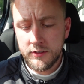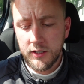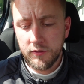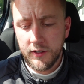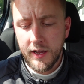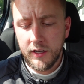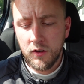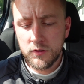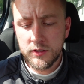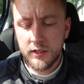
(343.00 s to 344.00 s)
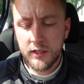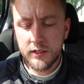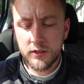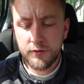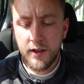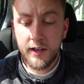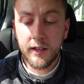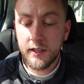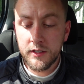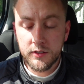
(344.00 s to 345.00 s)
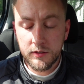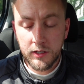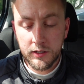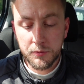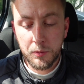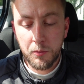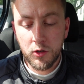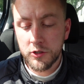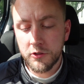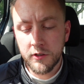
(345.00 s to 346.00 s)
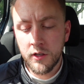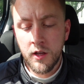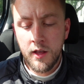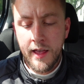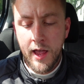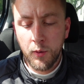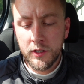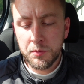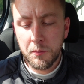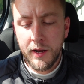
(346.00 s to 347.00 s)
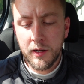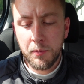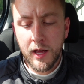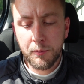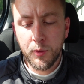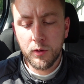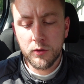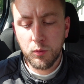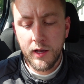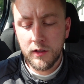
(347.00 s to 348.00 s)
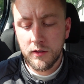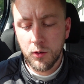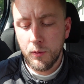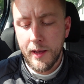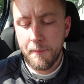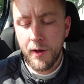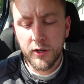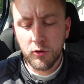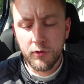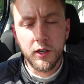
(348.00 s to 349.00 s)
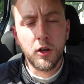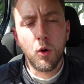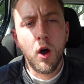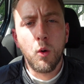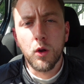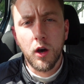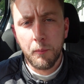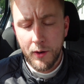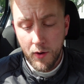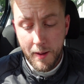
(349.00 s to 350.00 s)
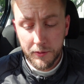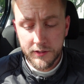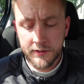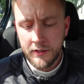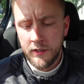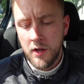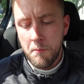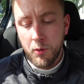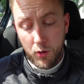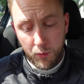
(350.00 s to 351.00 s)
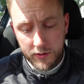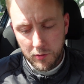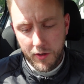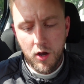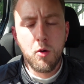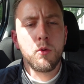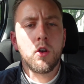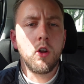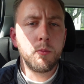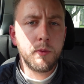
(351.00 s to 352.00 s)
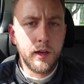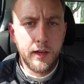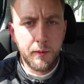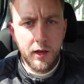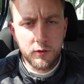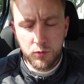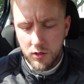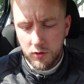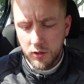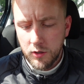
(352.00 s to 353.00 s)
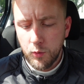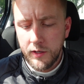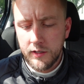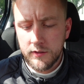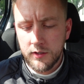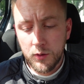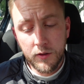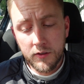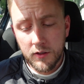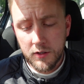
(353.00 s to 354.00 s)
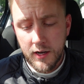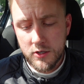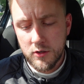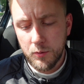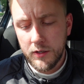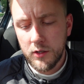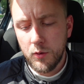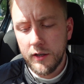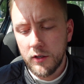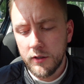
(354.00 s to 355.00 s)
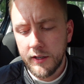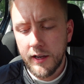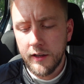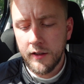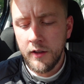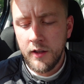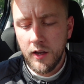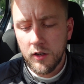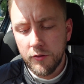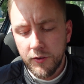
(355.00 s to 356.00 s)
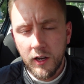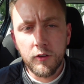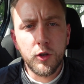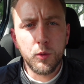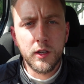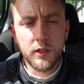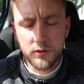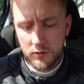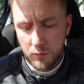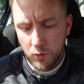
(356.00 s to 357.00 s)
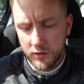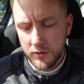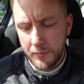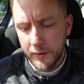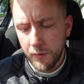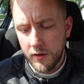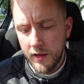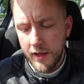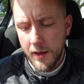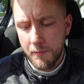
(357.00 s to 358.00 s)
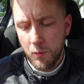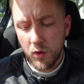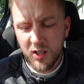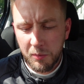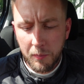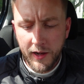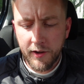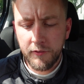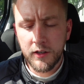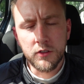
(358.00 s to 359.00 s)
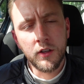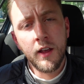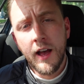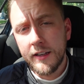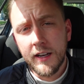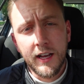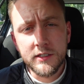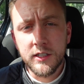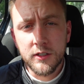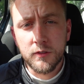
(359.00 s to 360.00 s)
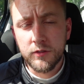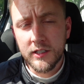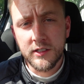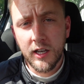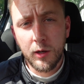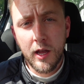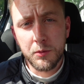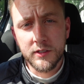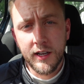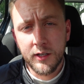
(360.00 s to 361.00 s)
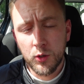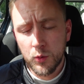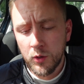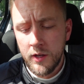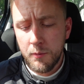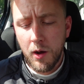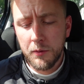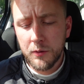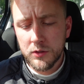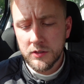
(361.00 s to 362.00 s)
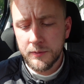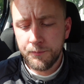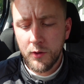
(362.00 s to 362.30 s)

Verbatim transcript: Stephen Kenny obviously is a fan of his, and, and he's been monitoring how he's been playing at Blackpool as well. So um, I don't really know a whole lot about Hamilton, but I will do my homework on him uh, as we're going to go into this international window, and I'm going to get a, a kind of feel of who he is and, and what he's about, um, and what type of player he is. And then lastly is Festi Ebuzeli, who probably was